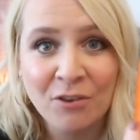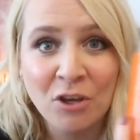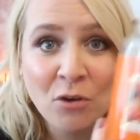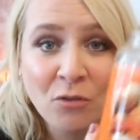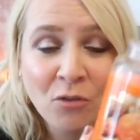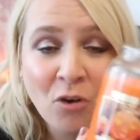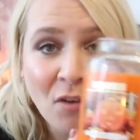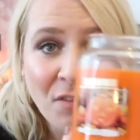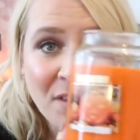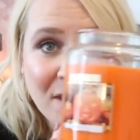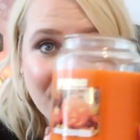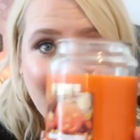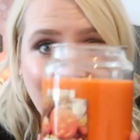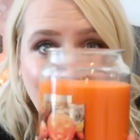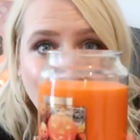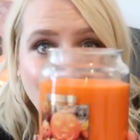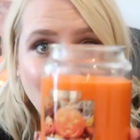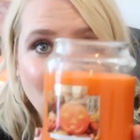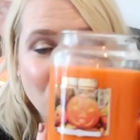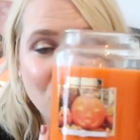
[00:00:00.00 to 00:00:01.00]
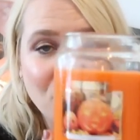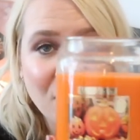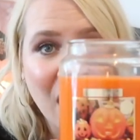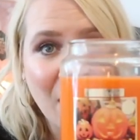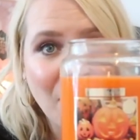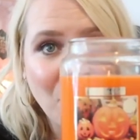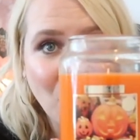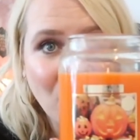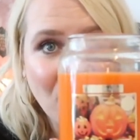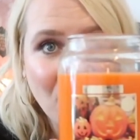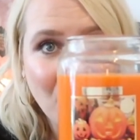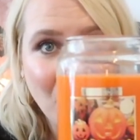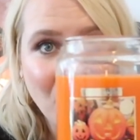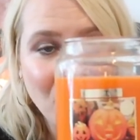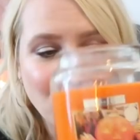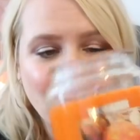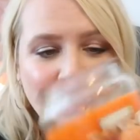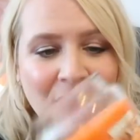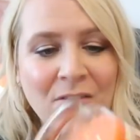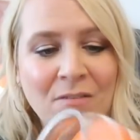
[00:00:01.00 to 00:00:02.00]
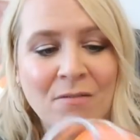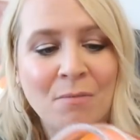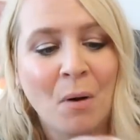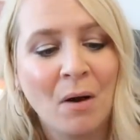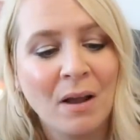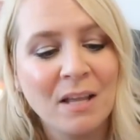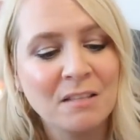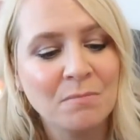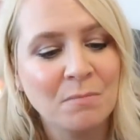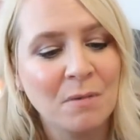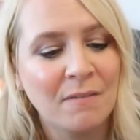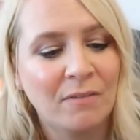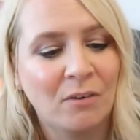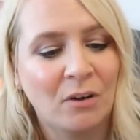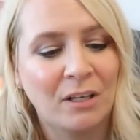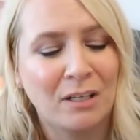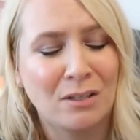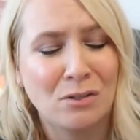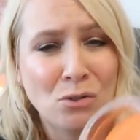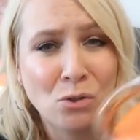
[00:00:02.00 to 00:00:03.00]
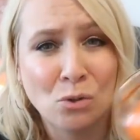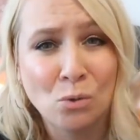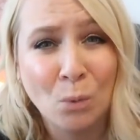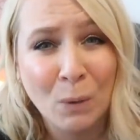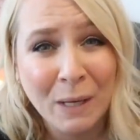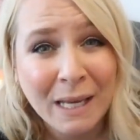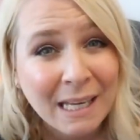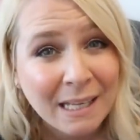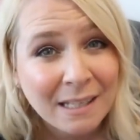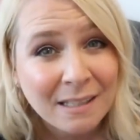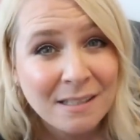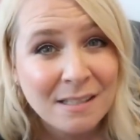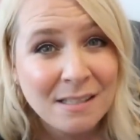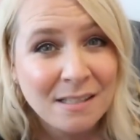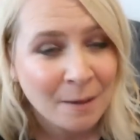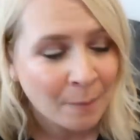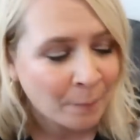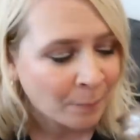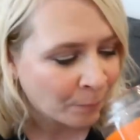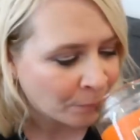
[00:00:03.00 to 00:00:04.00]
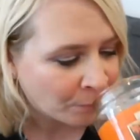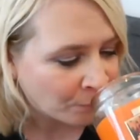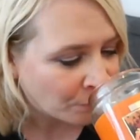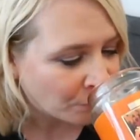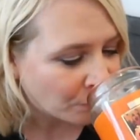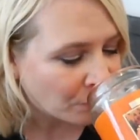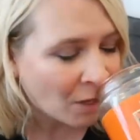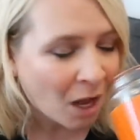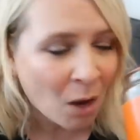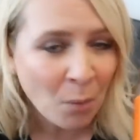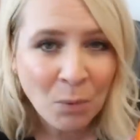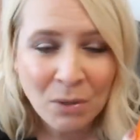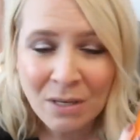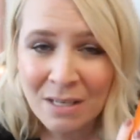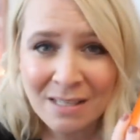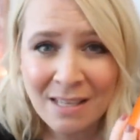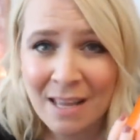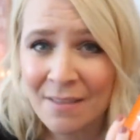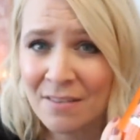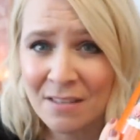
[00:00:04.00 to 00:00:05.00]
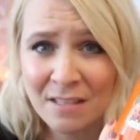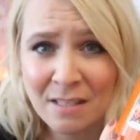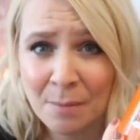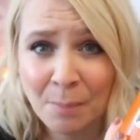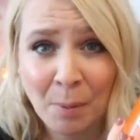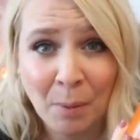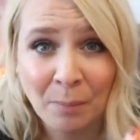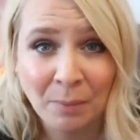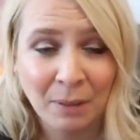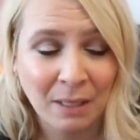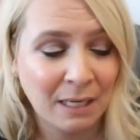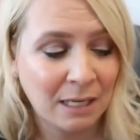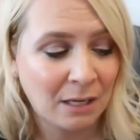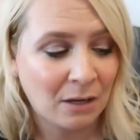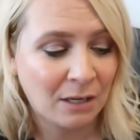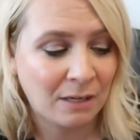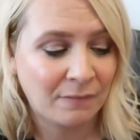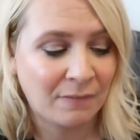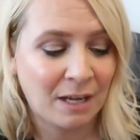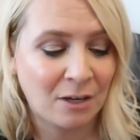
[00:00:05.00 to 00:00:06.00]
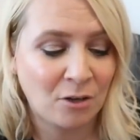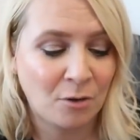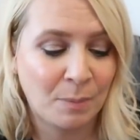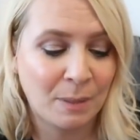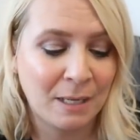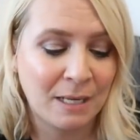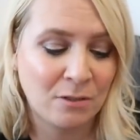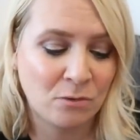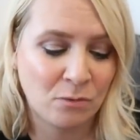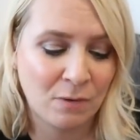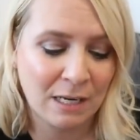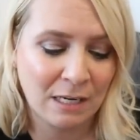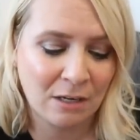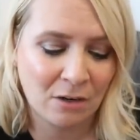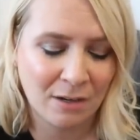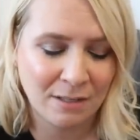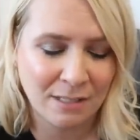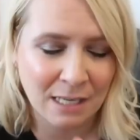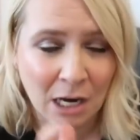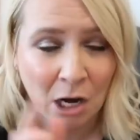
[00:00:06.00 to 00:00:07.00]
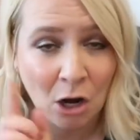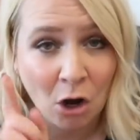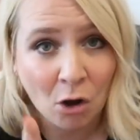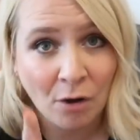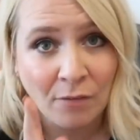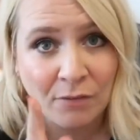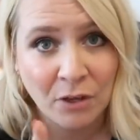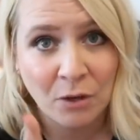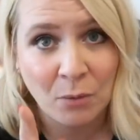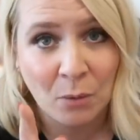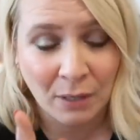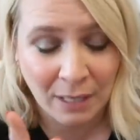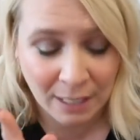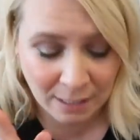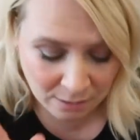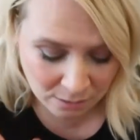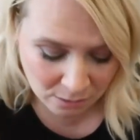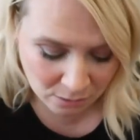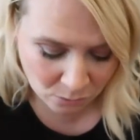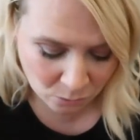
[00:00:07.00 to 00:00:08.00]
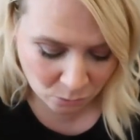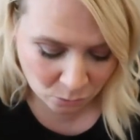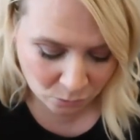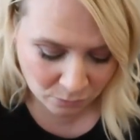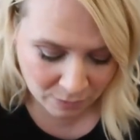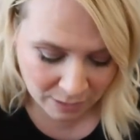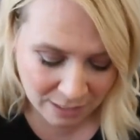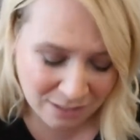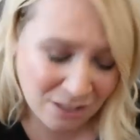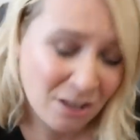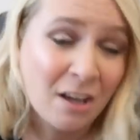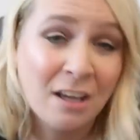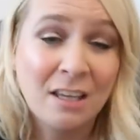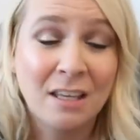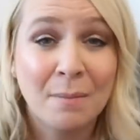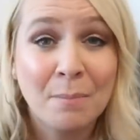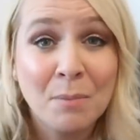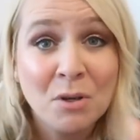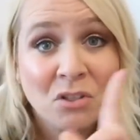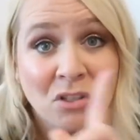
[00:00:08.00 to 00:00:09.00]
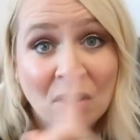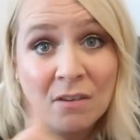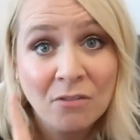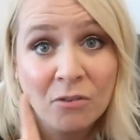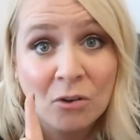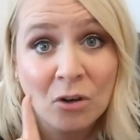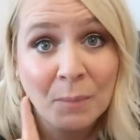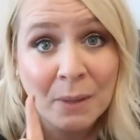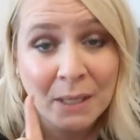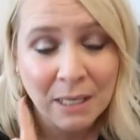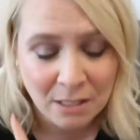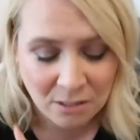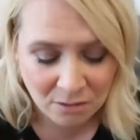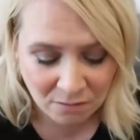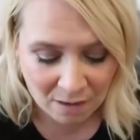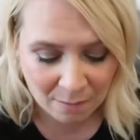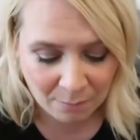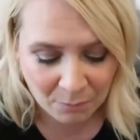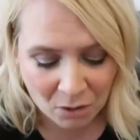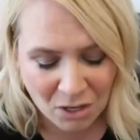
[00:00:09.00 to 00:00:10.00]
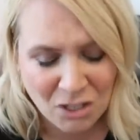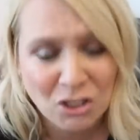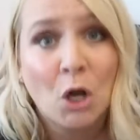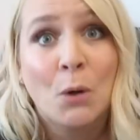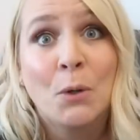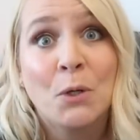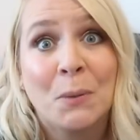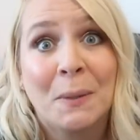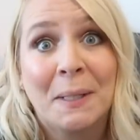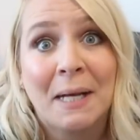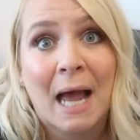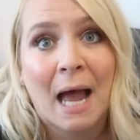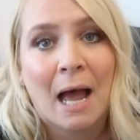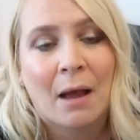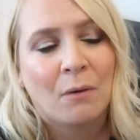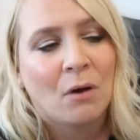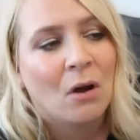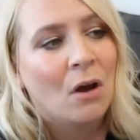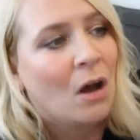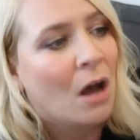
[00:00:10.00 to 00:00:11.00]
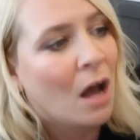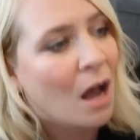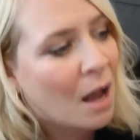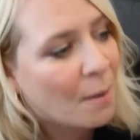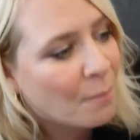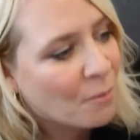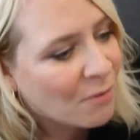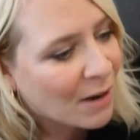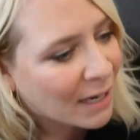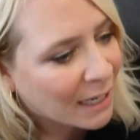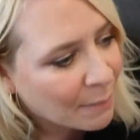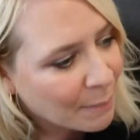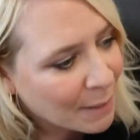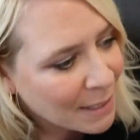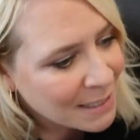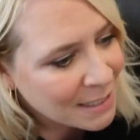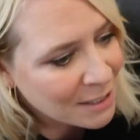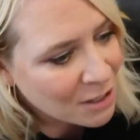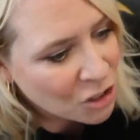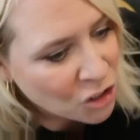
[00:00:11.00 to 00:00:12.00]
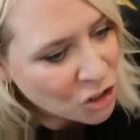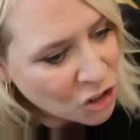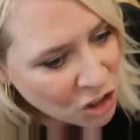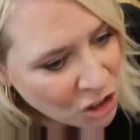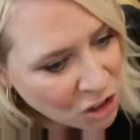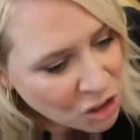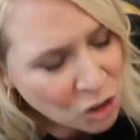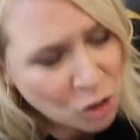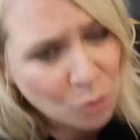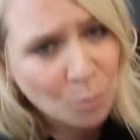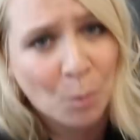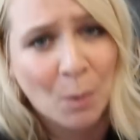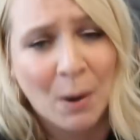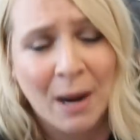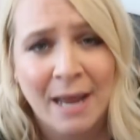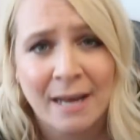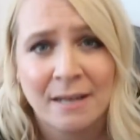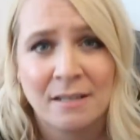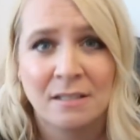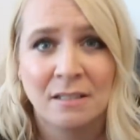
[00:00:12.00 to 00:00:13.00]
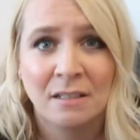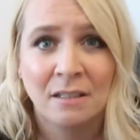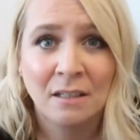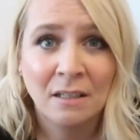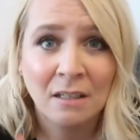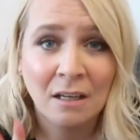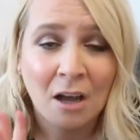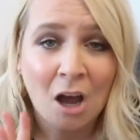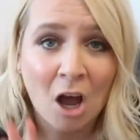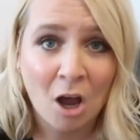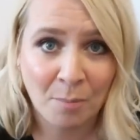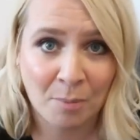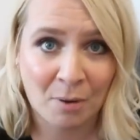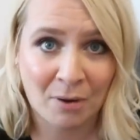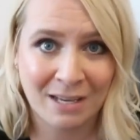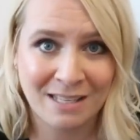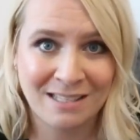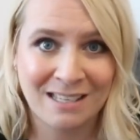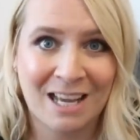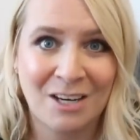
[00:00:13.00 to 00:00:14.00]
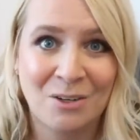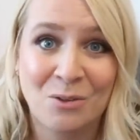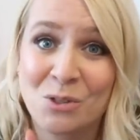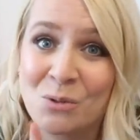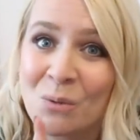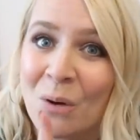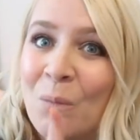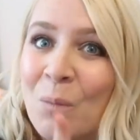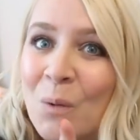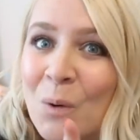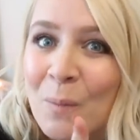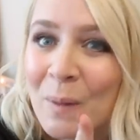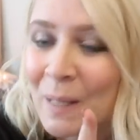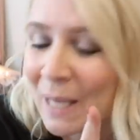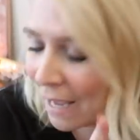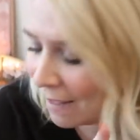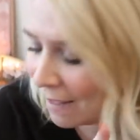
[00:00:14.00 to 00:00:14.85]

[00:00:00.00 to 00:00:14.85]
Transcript: you've got this candle, could you tell me what it reminds you of? It reminds me of like sweets. I wouldn't say this is a pumpkin-y kind of candle, but it's really nice. And a lot of you on Insta stories, you must go and follow me on Instagram, guys. Go and do it now. Recommended the gingerbread home bargains candle, so I will be